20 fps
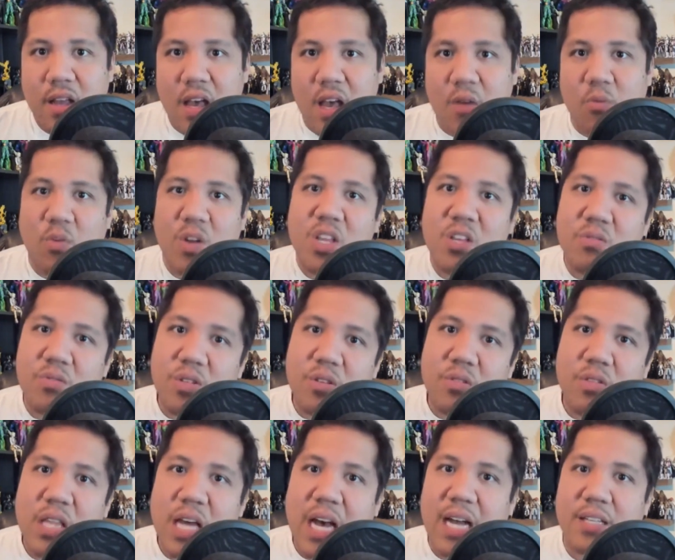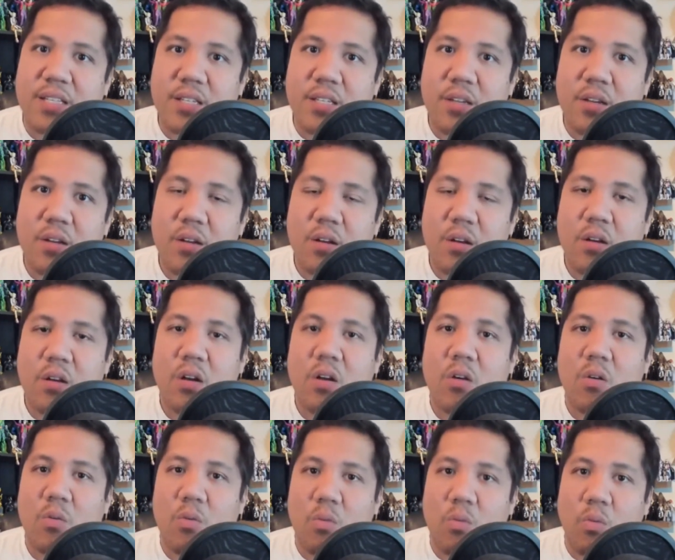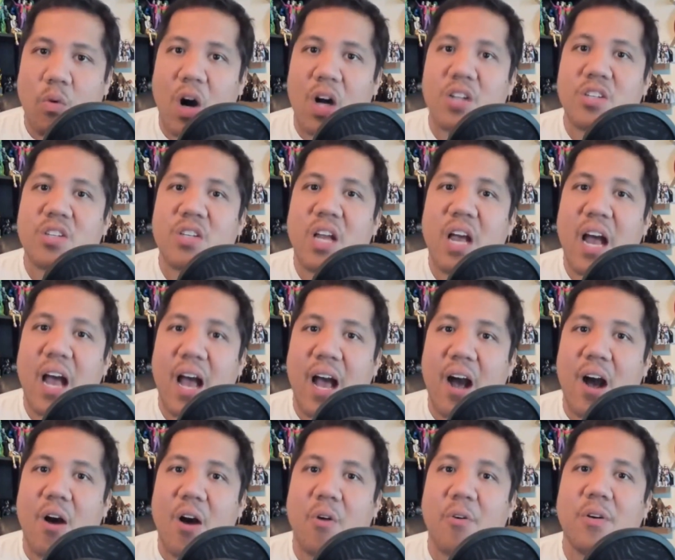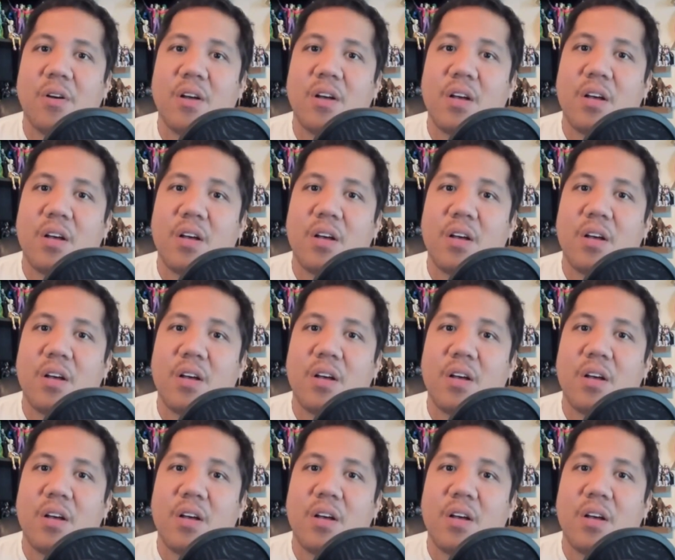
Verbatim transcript: And when you do that, watch how